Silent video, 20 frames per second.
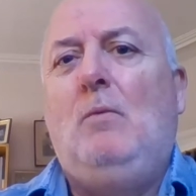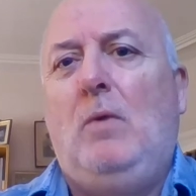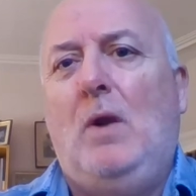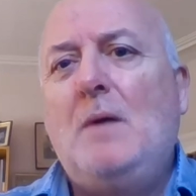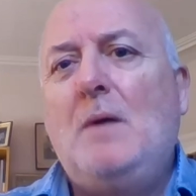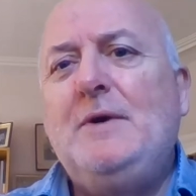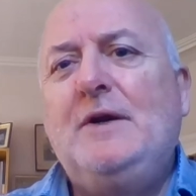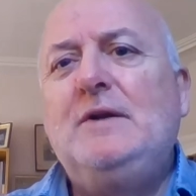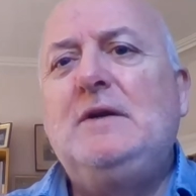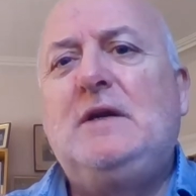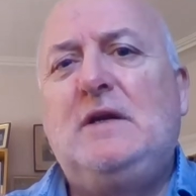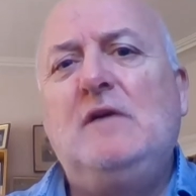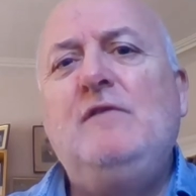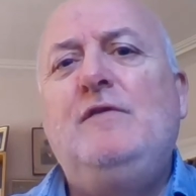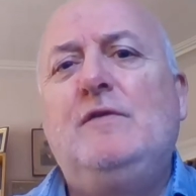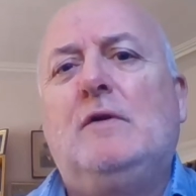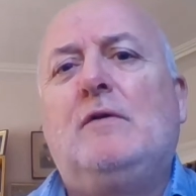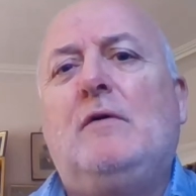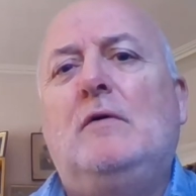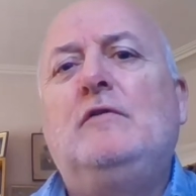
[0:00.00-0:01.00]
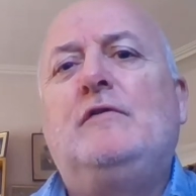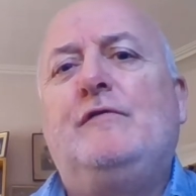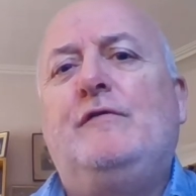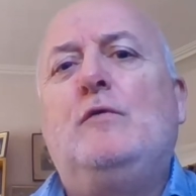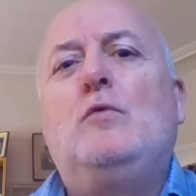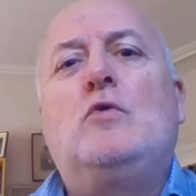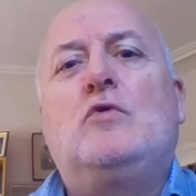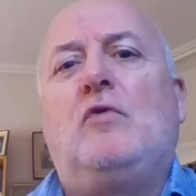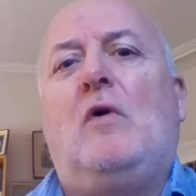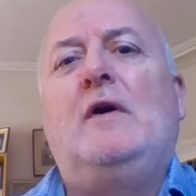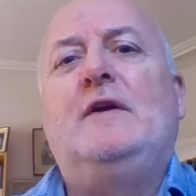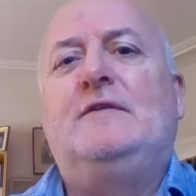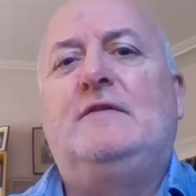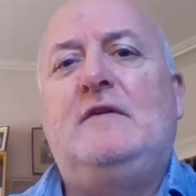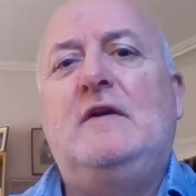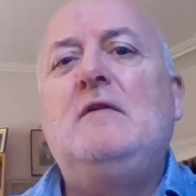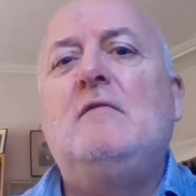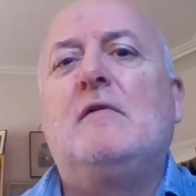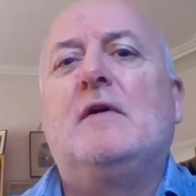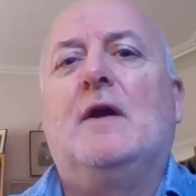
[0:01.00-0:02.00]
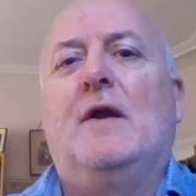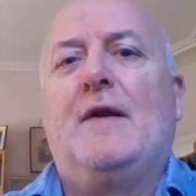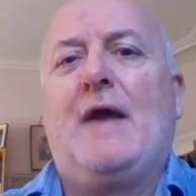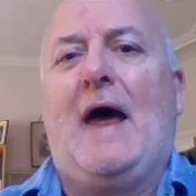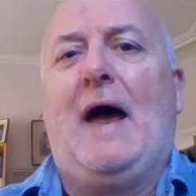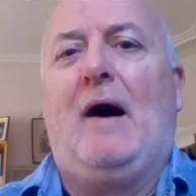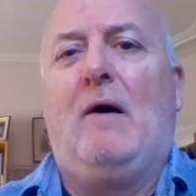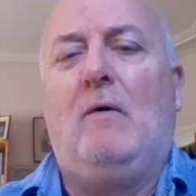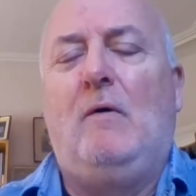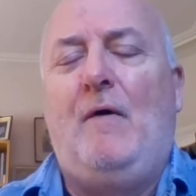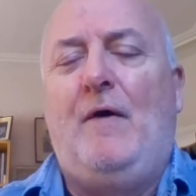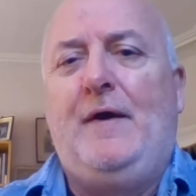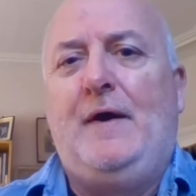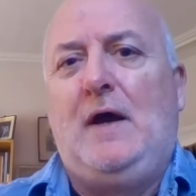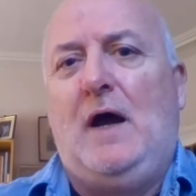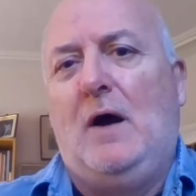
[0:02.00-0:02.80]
Well, I'm going to give you those four criteria now,